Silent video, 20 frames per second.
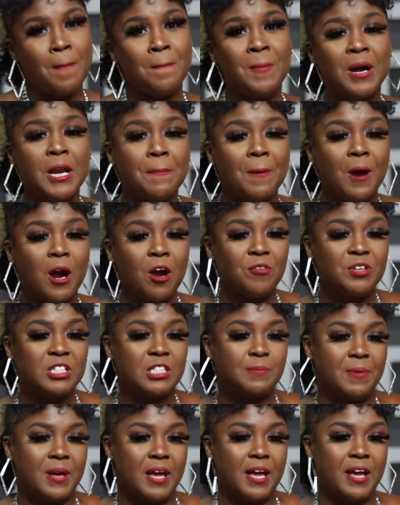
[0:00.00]
money, power,
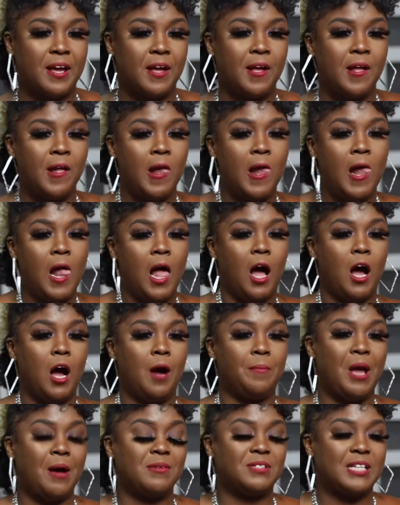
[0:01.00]
respect.
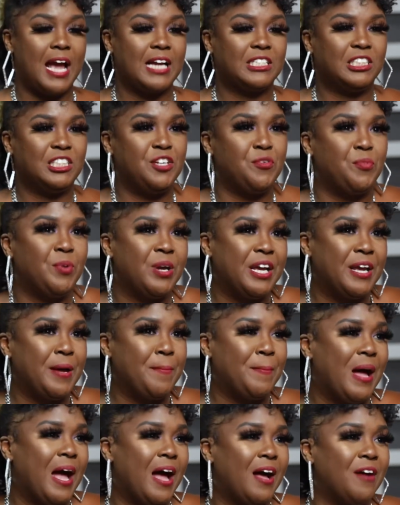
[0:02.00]
Um, that was actually
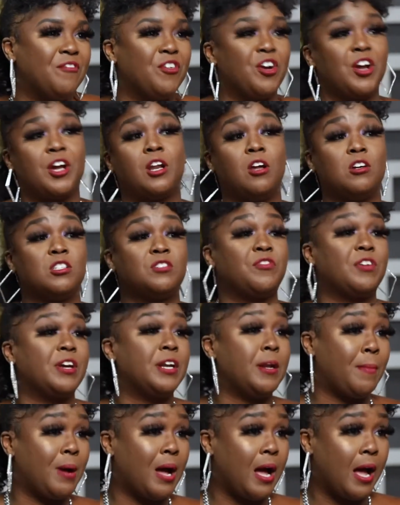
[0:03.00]
written by a very close
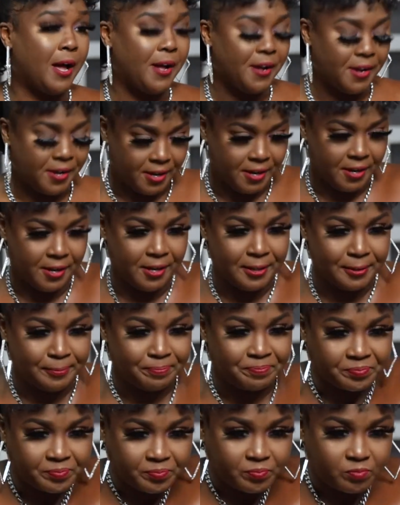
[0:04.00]
friend of mine.
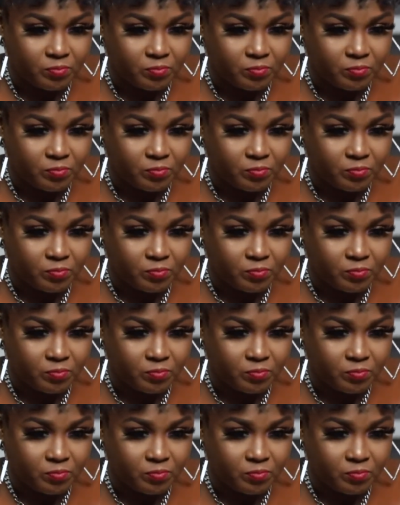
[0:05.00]
Um,